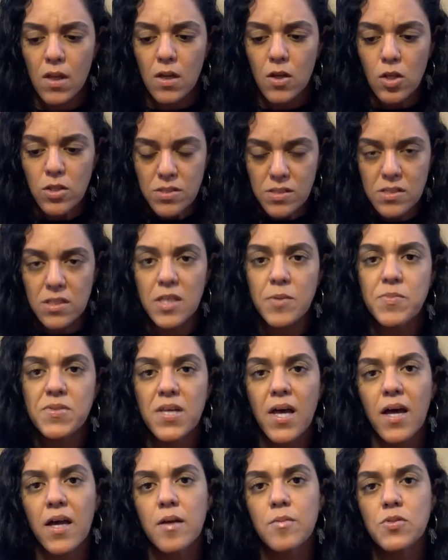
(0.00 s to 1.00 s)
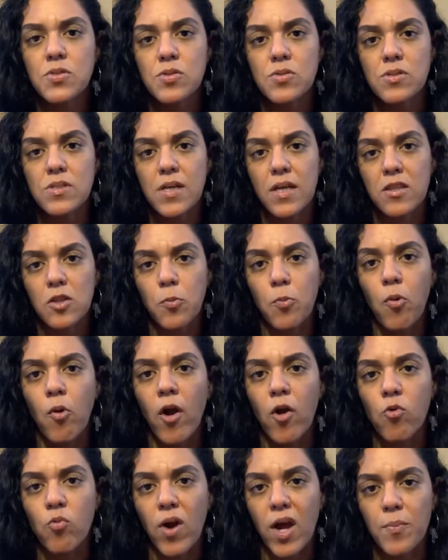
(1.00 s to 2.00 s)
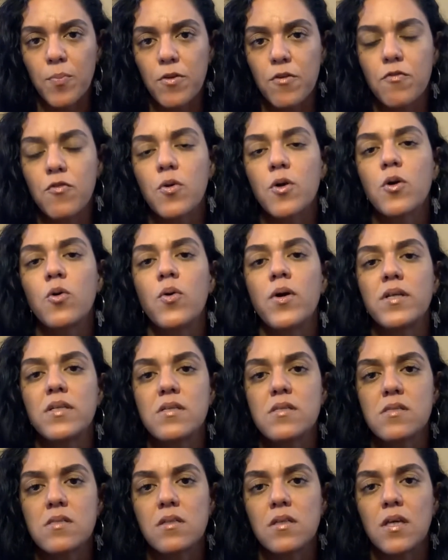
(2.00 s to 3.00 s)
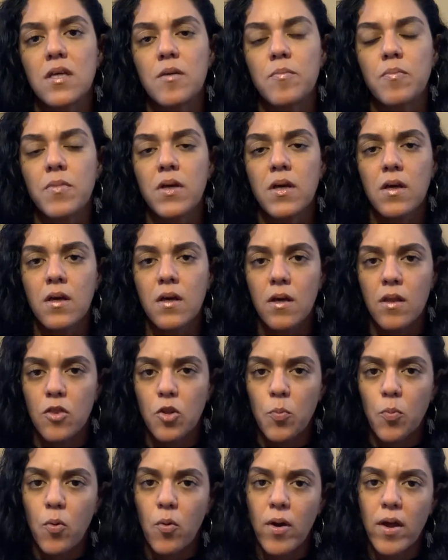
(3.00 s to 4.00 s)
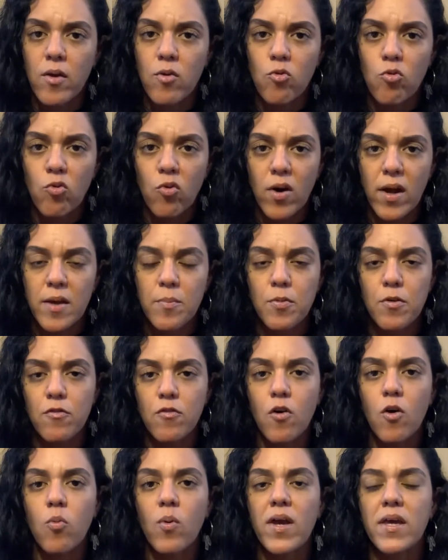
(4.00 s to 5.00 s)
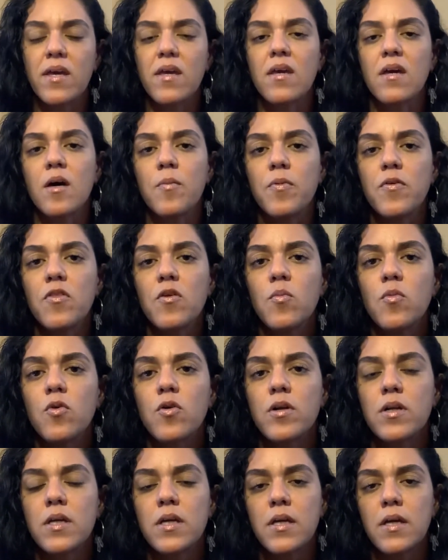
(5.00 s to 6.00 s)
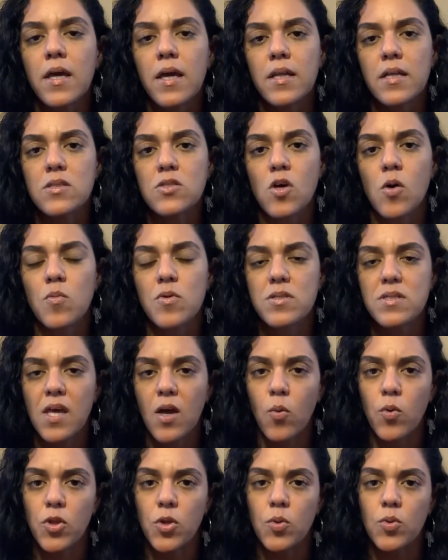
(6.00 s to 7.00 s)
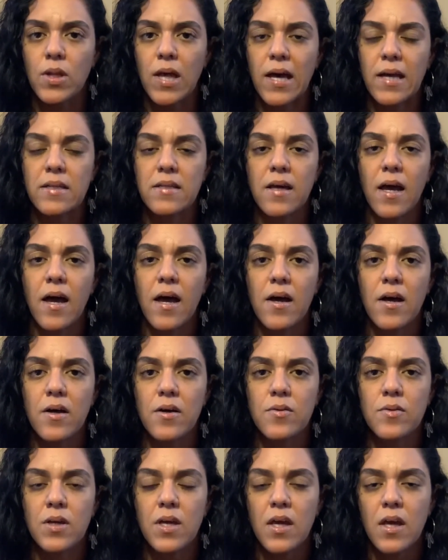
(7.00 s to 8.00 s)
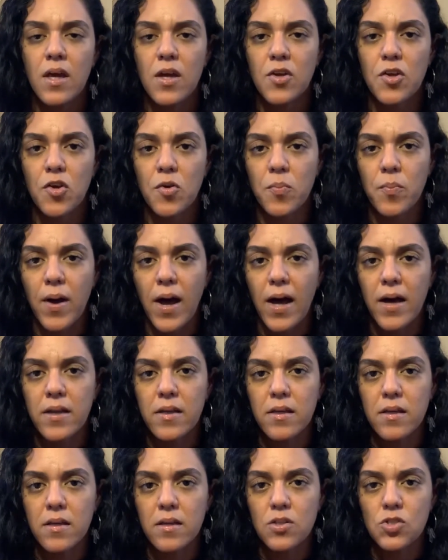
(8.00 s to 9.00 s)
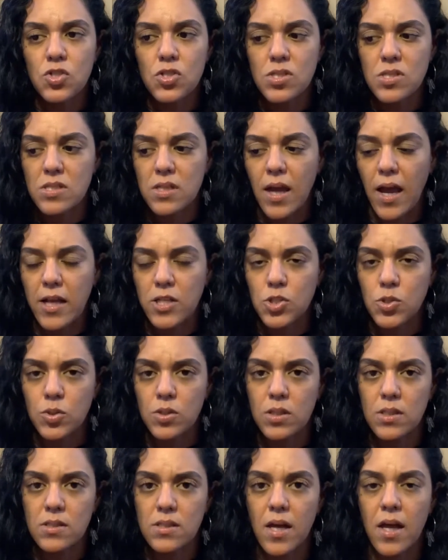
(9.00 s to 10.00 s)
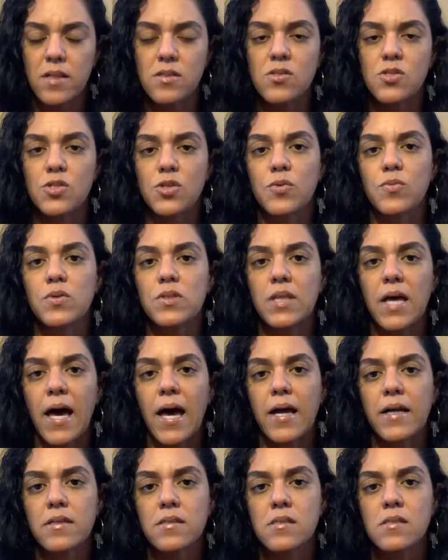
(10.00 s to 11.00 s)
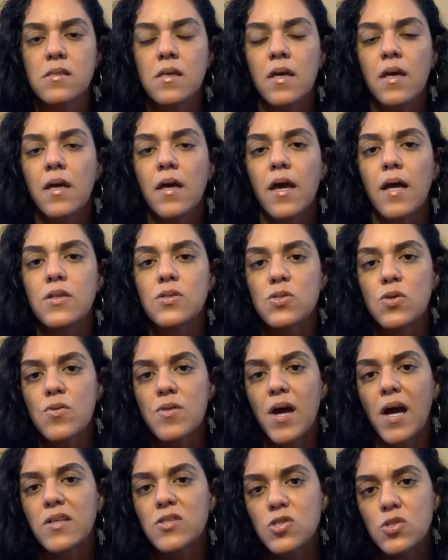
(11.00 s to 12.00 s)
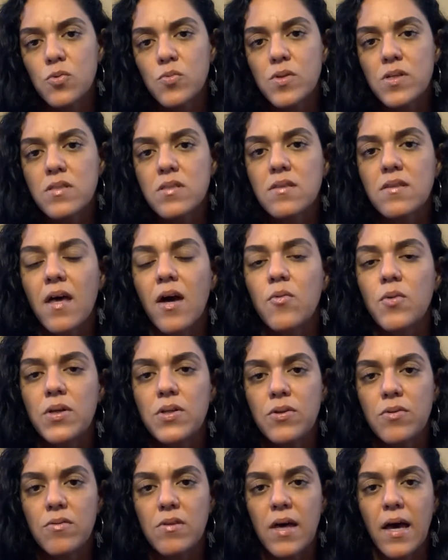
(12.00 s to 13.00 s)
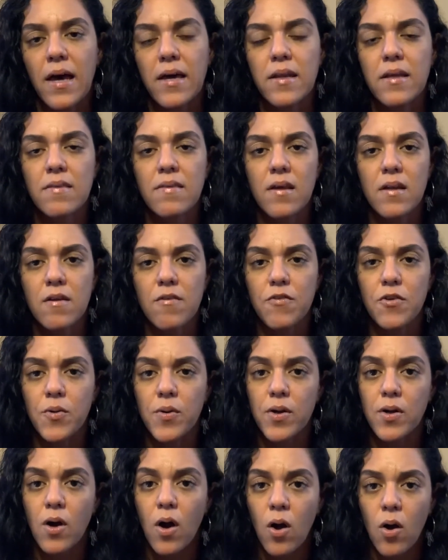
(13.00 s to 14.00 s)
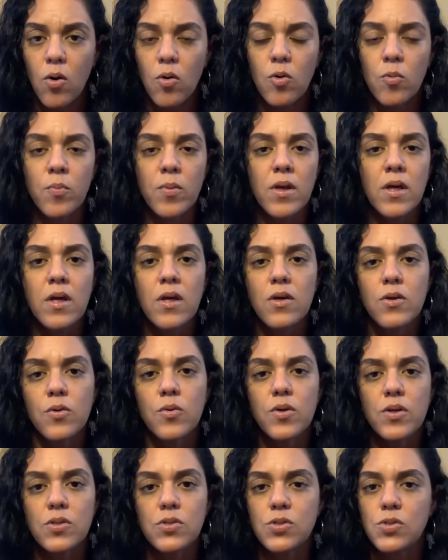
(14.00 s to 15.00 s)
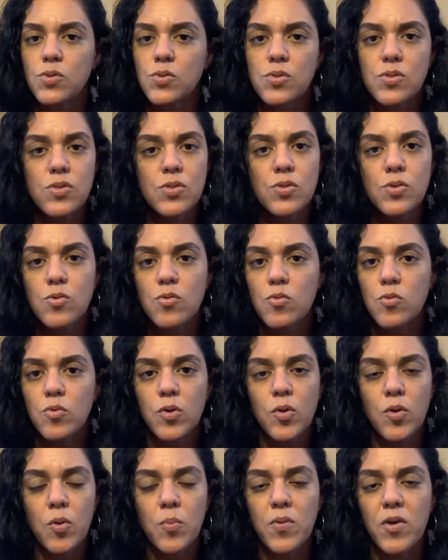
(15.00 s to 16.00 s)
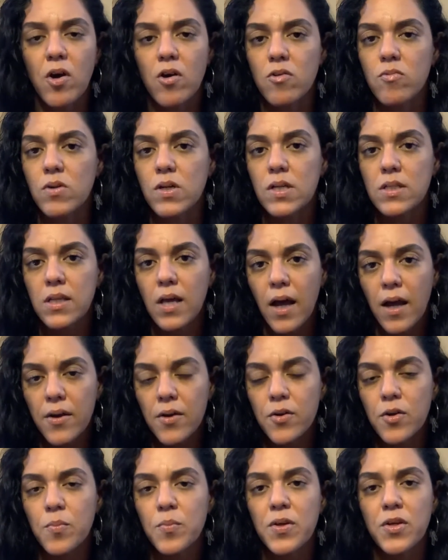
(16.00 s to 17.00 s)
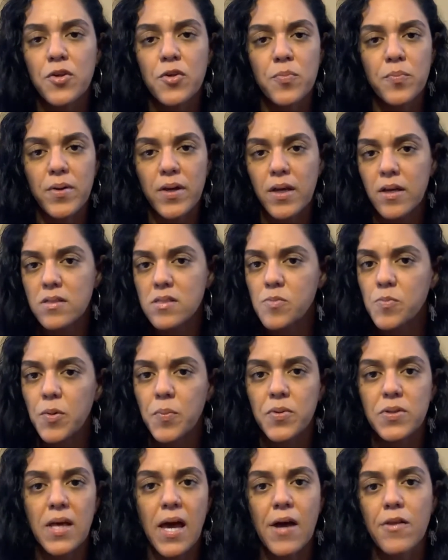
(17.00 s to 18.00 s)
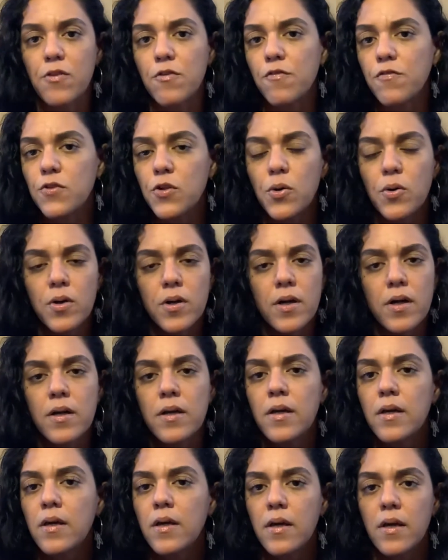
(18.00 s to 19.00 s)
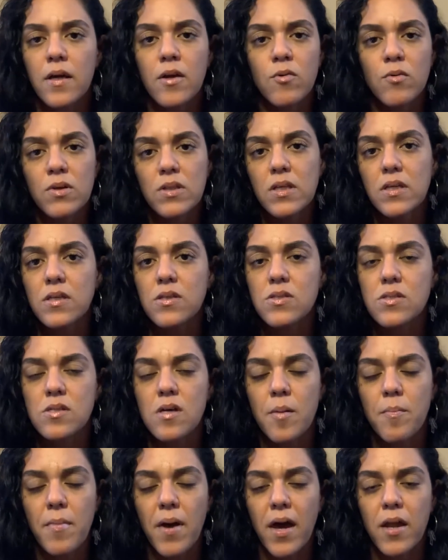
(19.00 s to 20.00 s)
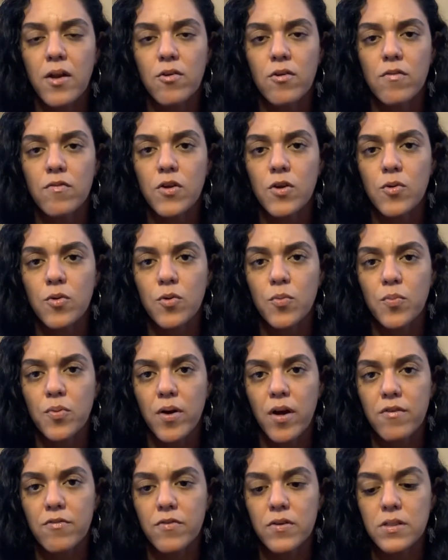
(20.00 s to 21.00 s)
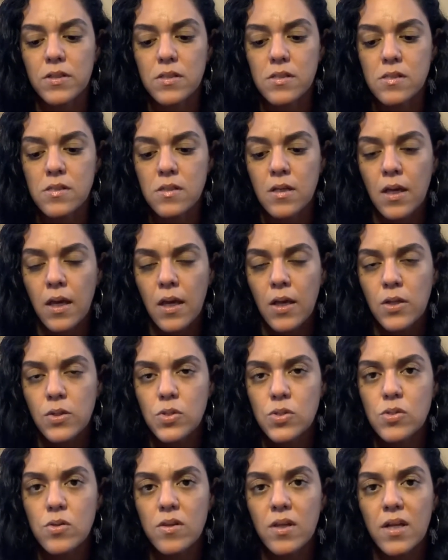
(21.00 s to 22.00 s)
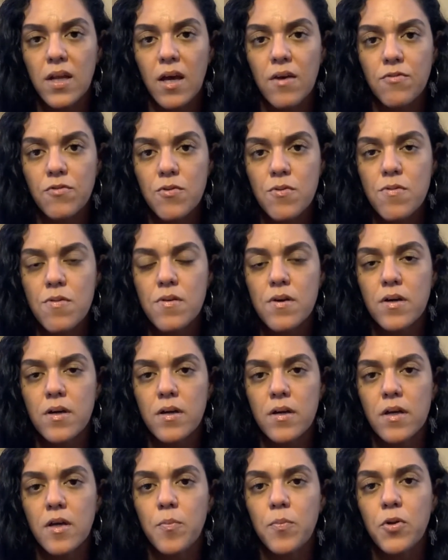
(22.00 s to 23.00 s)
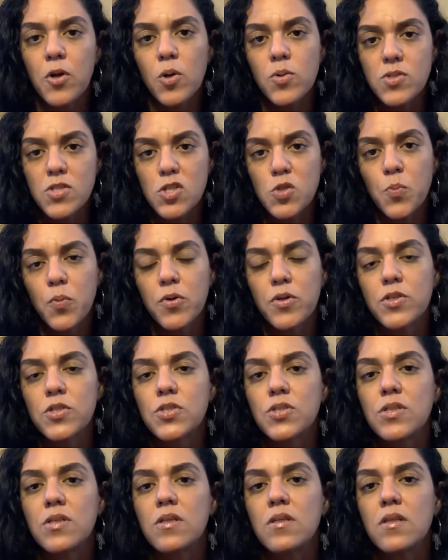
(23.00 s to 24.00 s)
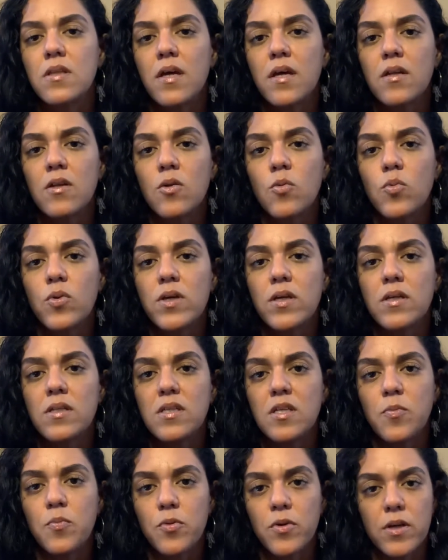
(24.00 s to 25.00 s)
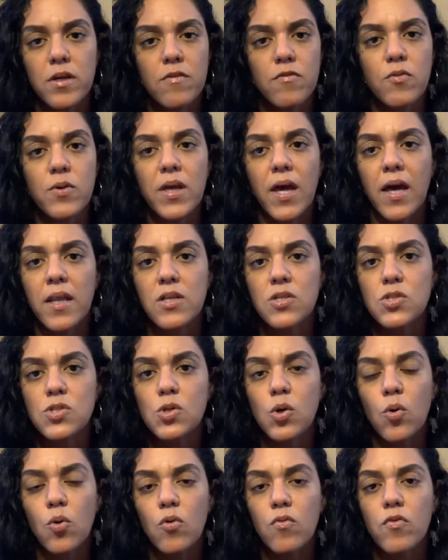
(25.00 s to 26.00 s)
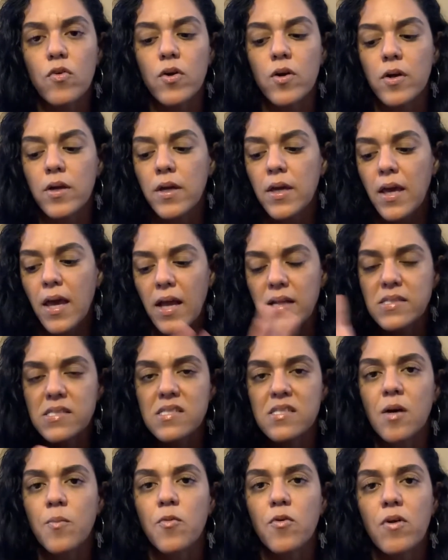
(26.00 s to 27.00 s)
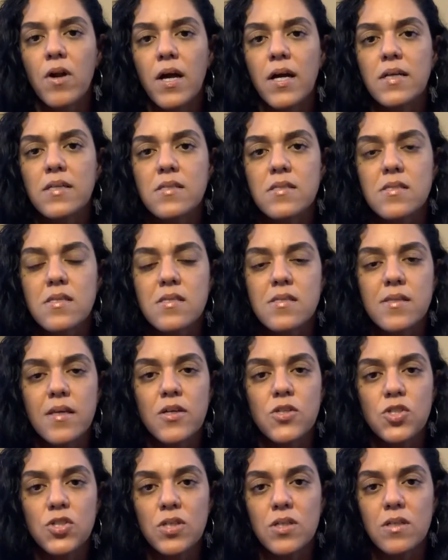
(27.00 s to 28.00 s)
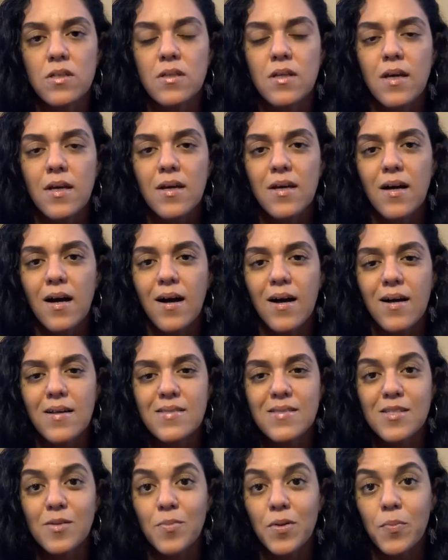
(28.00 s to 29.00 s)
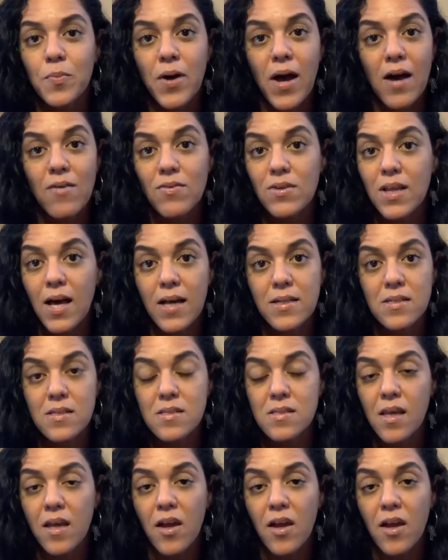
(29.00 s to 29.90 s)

sleep time. So it's like the point right before going to sleep, the point right before waking up in the morning. And it's almost like when you lie down, your body just naturally tends to relax. And so that's the reason that we do that. And then if you're at home, you can choose to, be on a recliner, be in your bed. Some people lie on the floor. It really is a matter of your own preference. So then after the hypnosis portion, then we debrief. We kind of just go over and summarize the session. Some people have a lot to say.